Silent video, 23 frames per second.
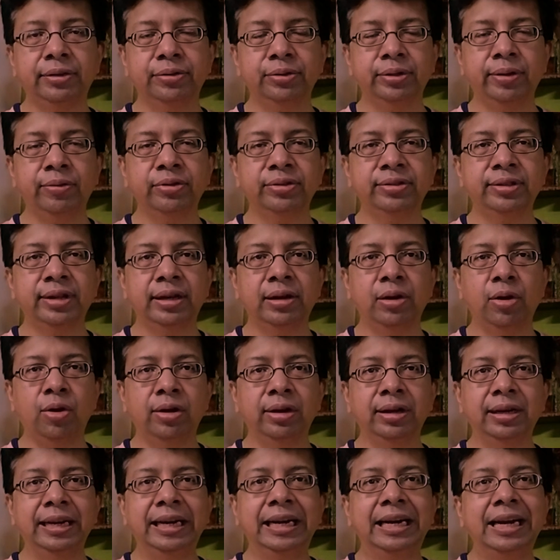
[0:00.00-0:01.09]
So there was that
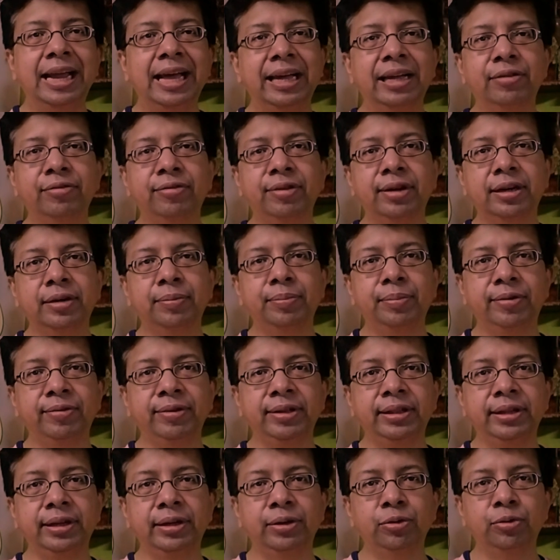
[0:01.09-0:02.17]
long lead lag effect
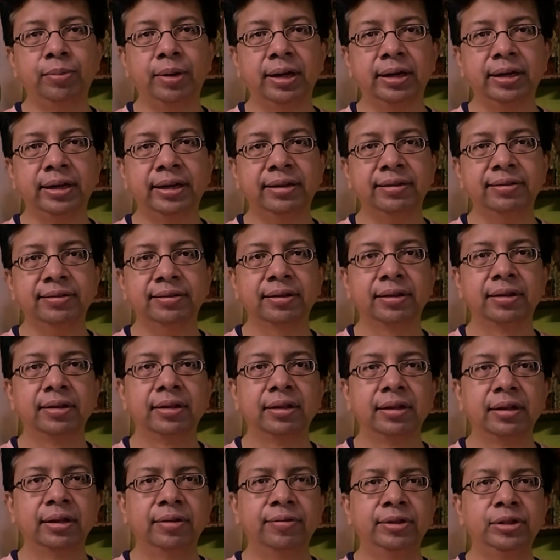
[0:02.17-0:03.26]
between the two
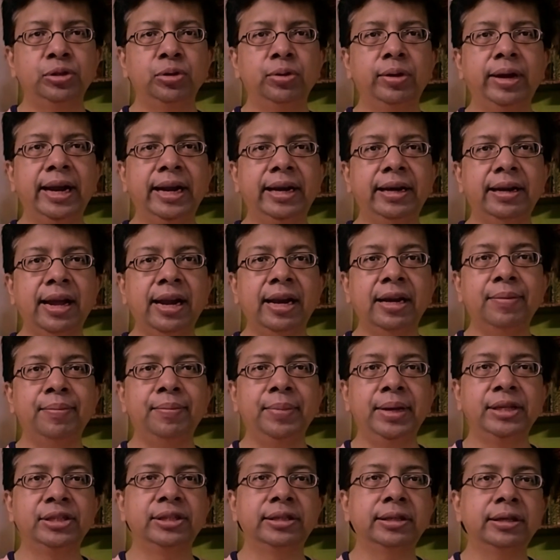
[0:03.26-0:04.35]
markets, which you get at
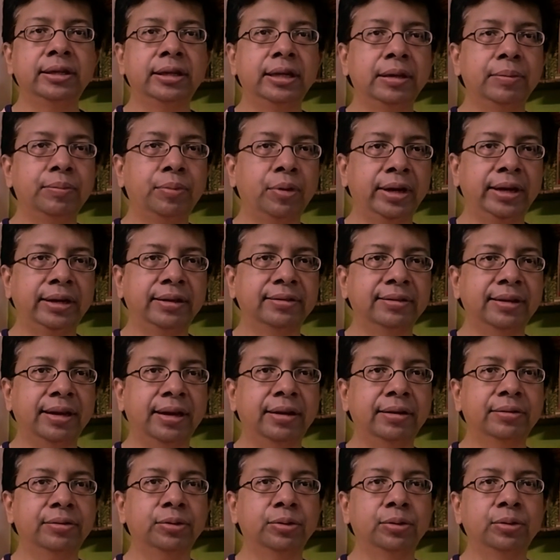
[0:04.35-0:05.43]
major turning points.
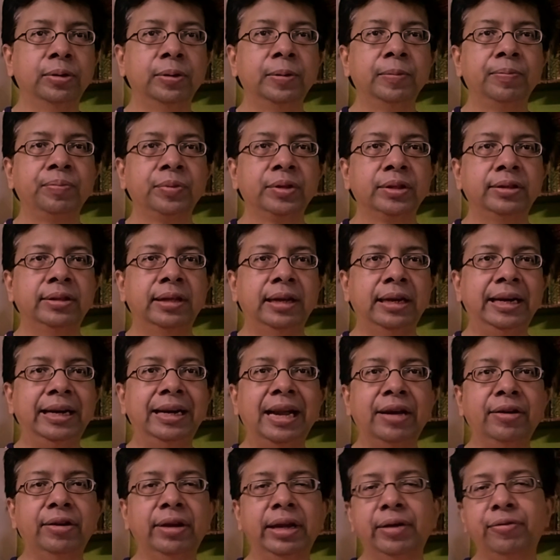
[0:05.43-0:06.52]
And so the lead
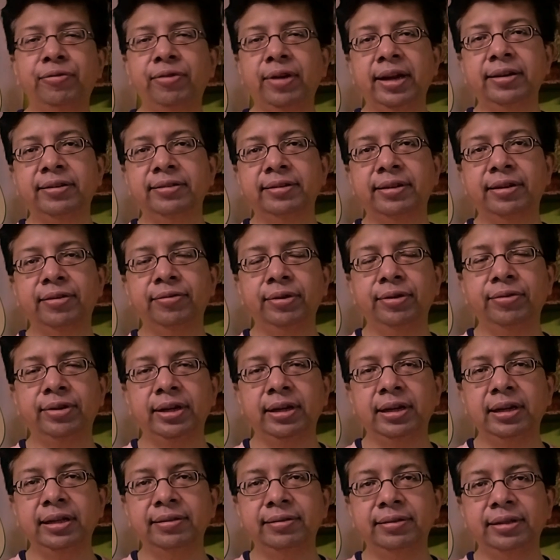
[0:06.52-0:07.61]
lag effects that we've
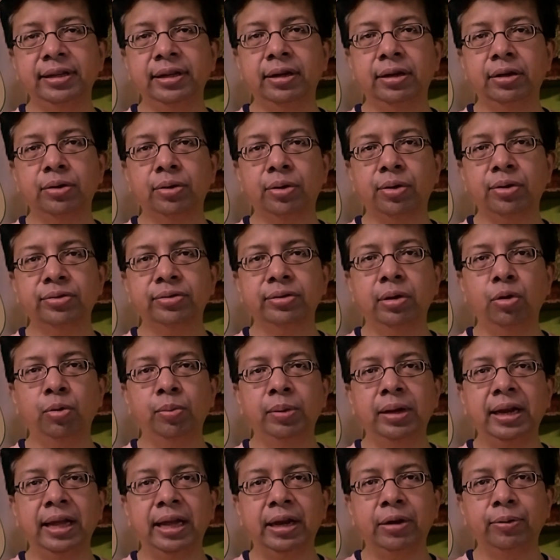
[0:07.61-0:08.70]
really seen across
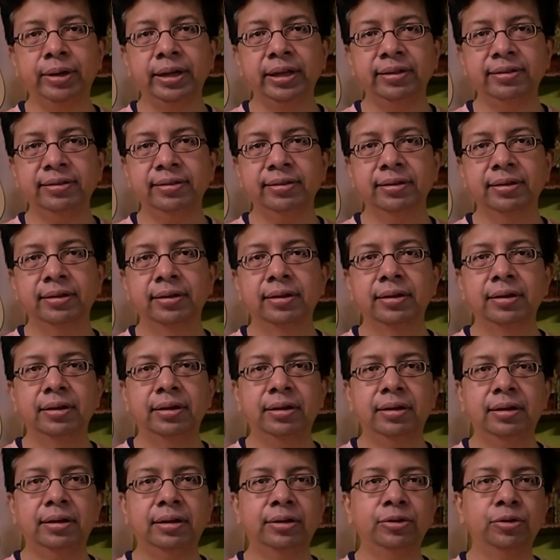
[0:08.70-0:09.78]
global equities,
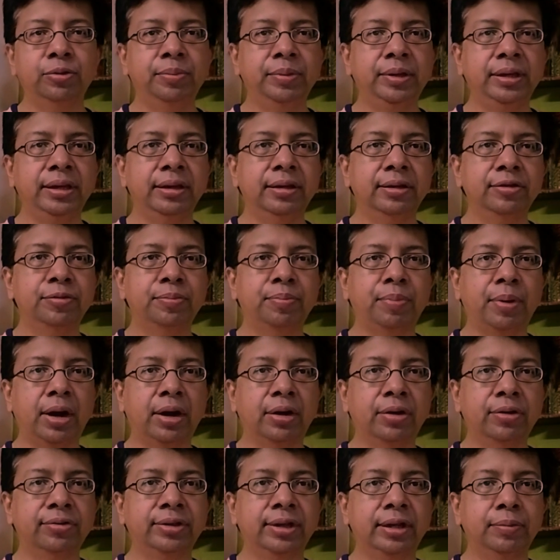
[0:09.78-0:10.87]
to me, is
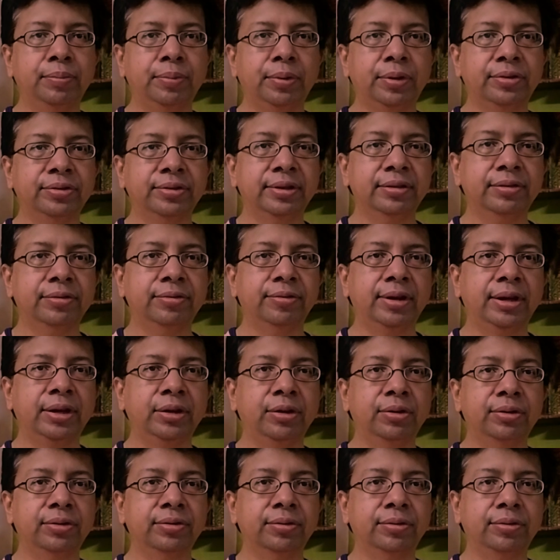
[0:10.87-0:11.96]
part of that process where
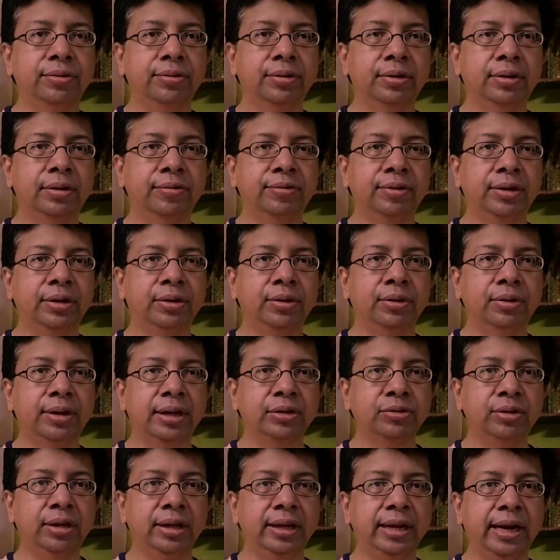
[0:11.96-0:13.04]
you're
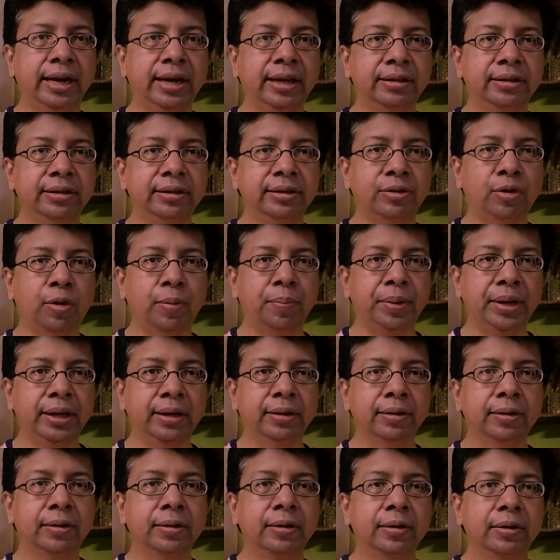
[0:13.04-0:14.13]
actually getting the
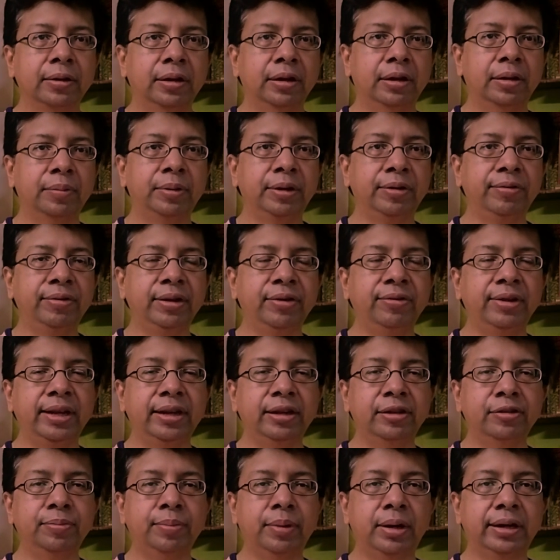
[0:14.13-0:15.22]
topping between
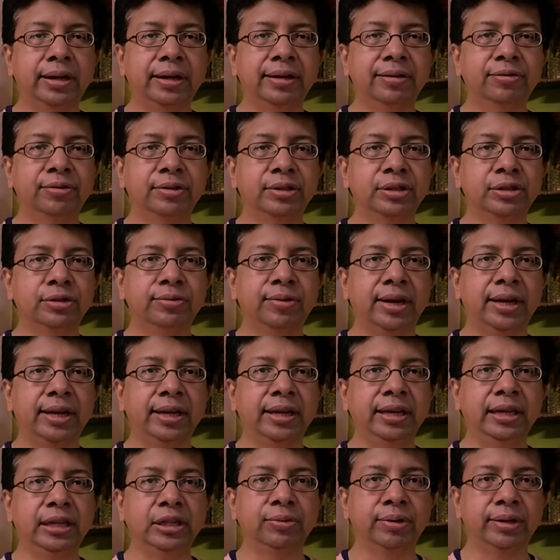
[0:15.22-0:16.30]
various markets, which is why
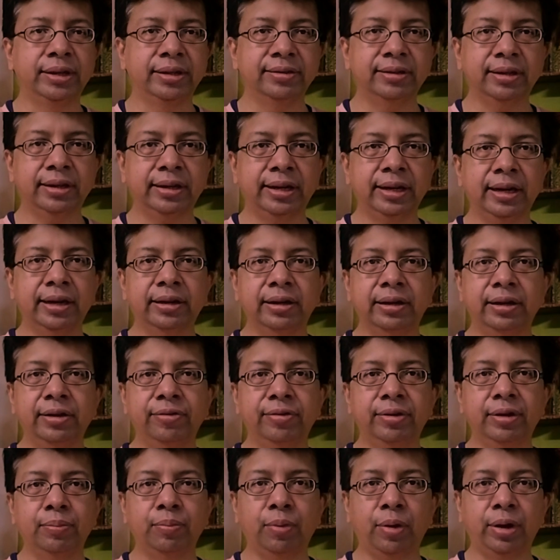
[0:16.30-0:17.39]
each one is occurring at a
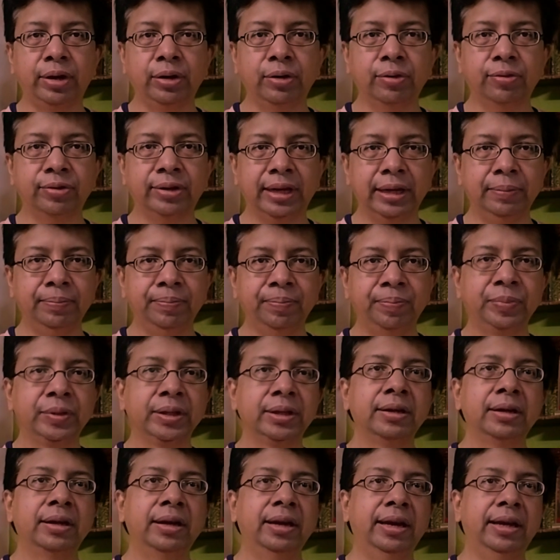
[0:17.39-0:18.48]
different point of time.
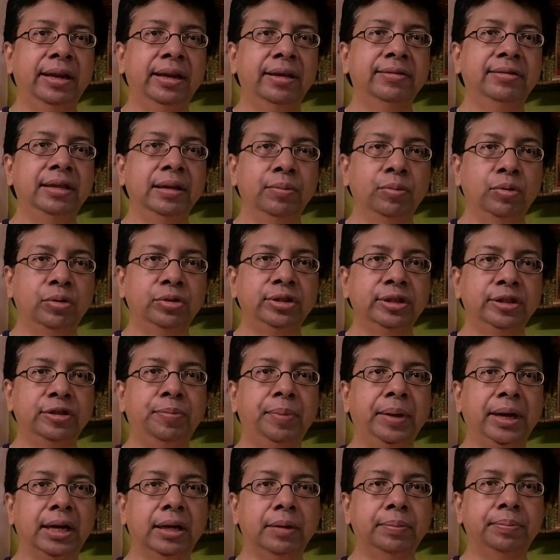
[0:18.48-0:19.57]
And as the emotions
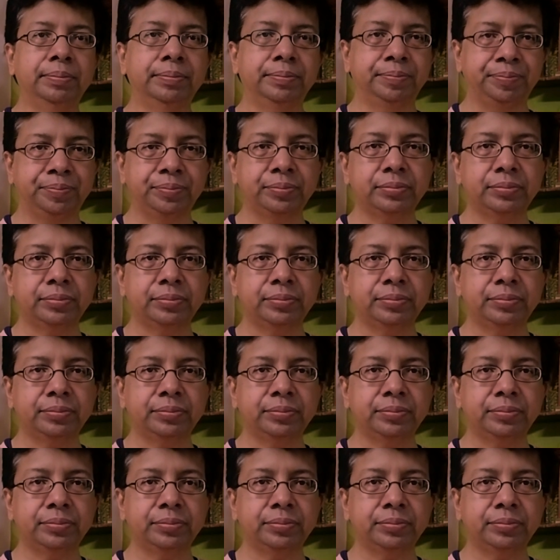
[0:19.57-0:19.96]
pick up,